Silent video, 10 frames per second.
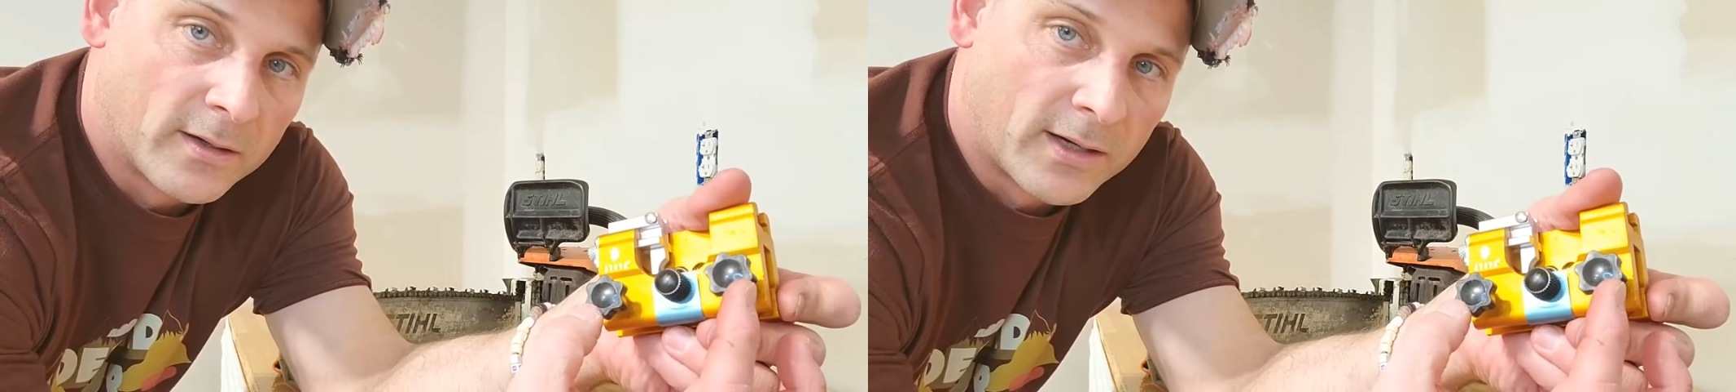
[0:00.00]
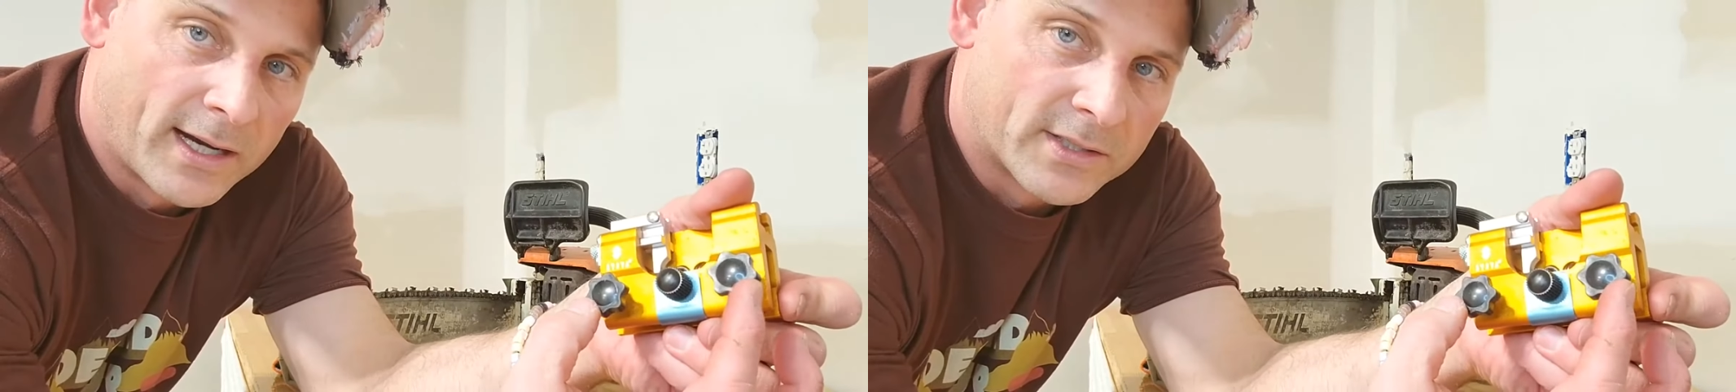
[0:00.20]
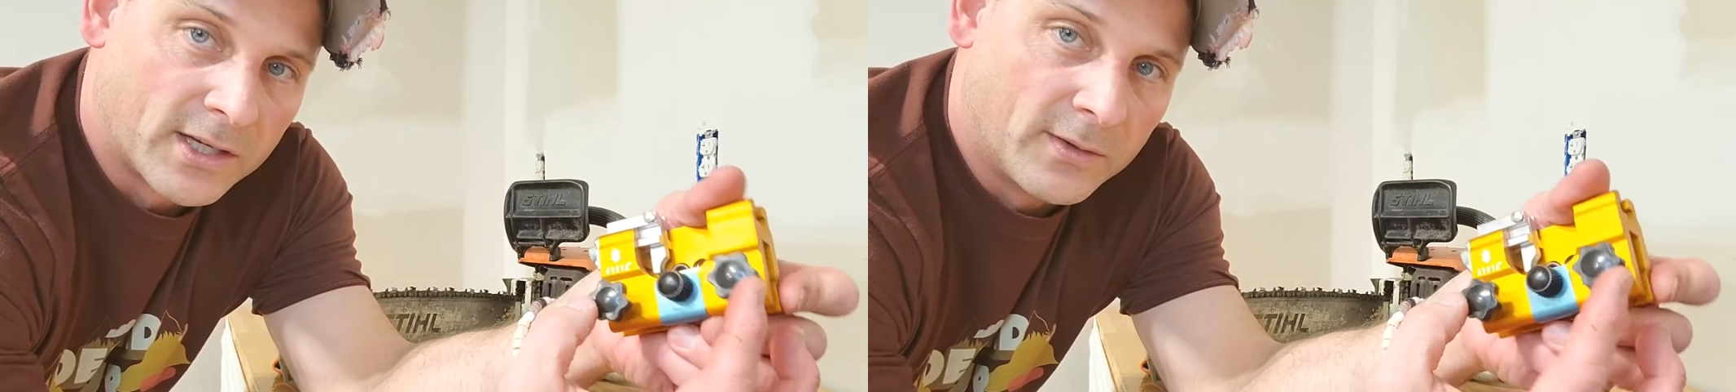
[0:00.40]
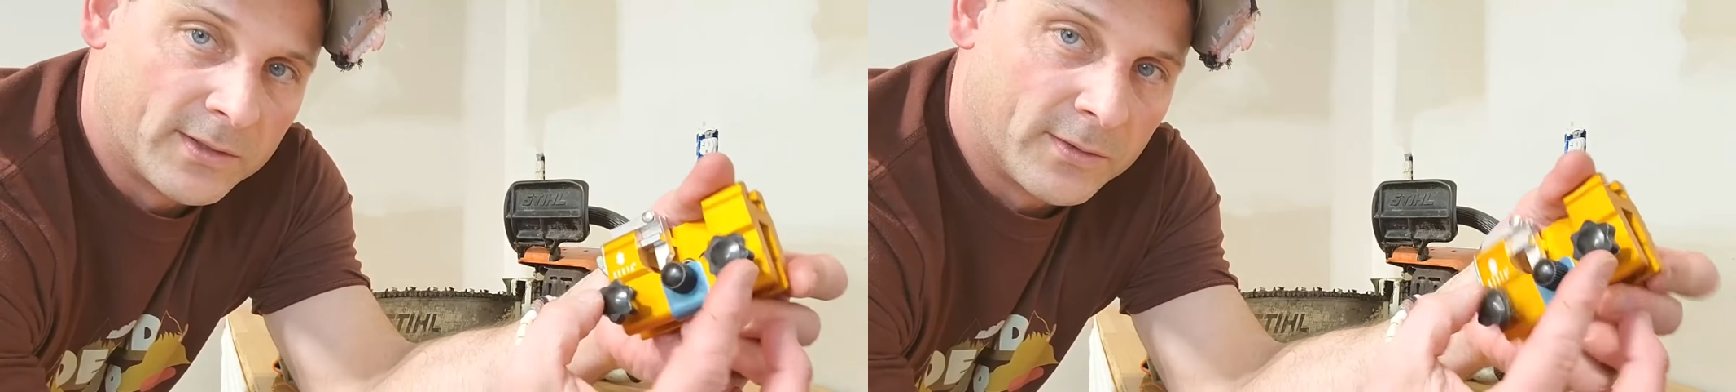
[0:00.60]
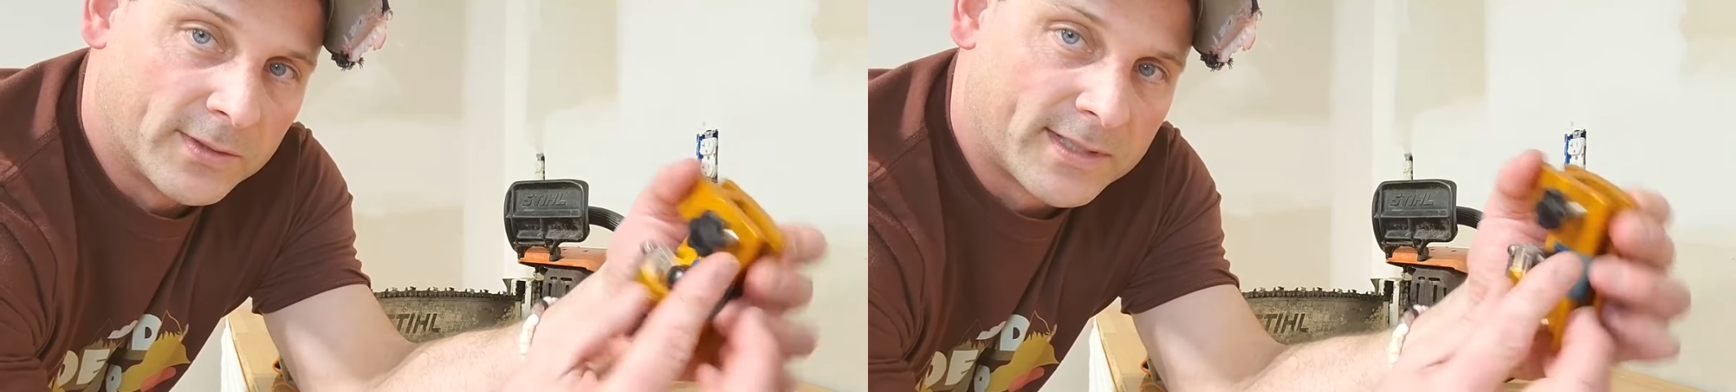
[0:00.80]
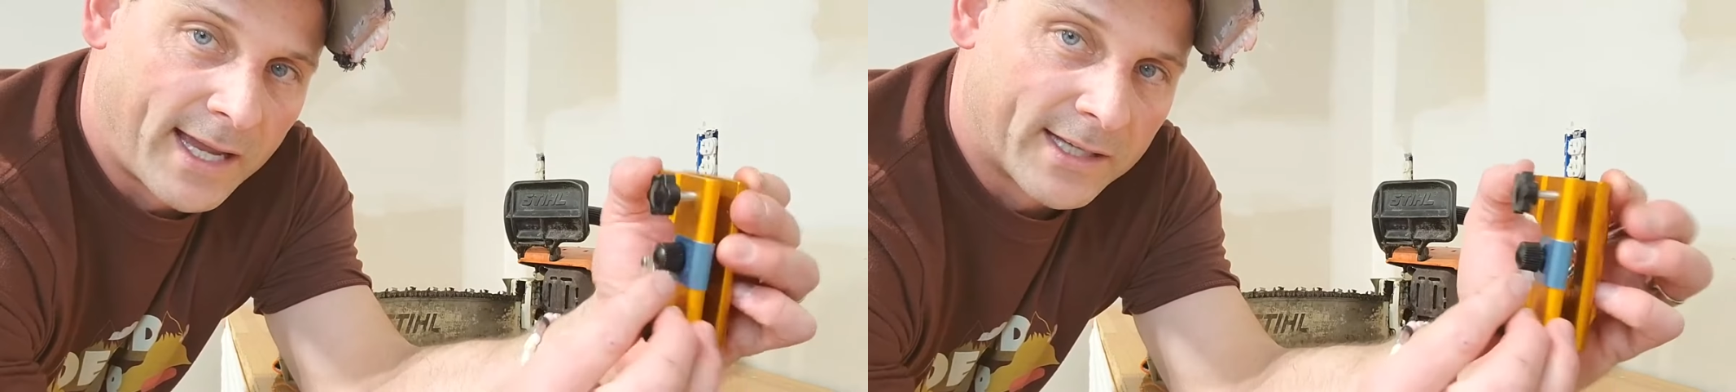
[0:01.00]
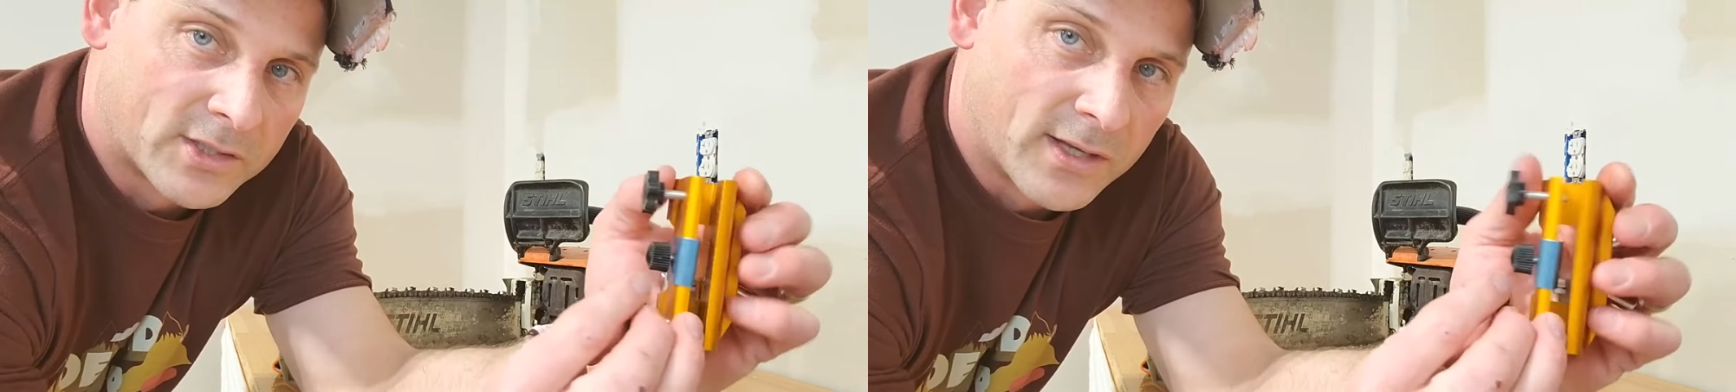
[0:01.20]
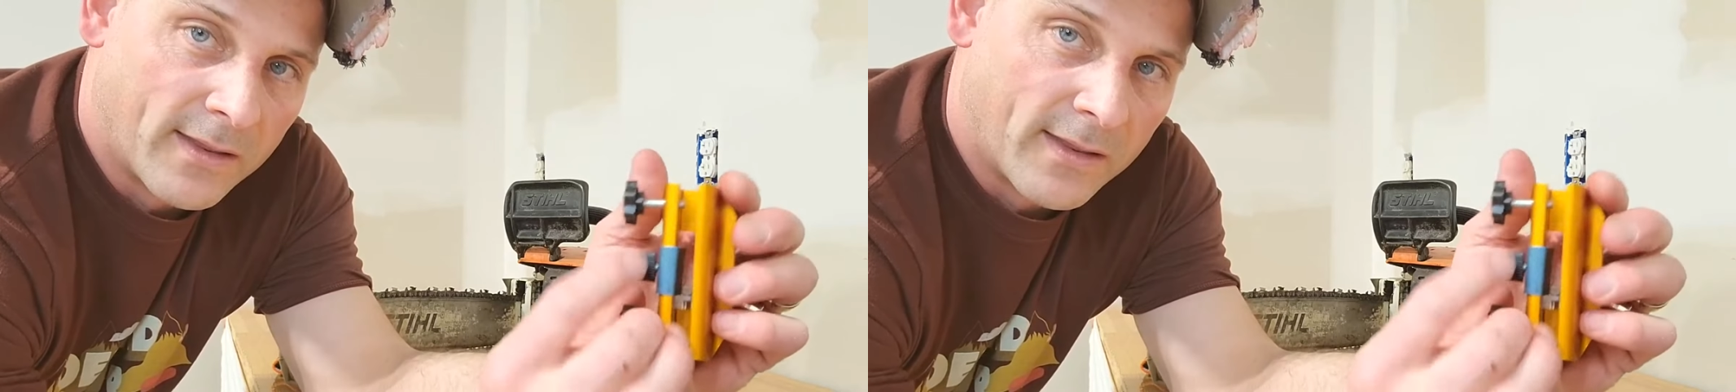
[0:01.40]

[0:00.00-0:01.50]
are actually going to attach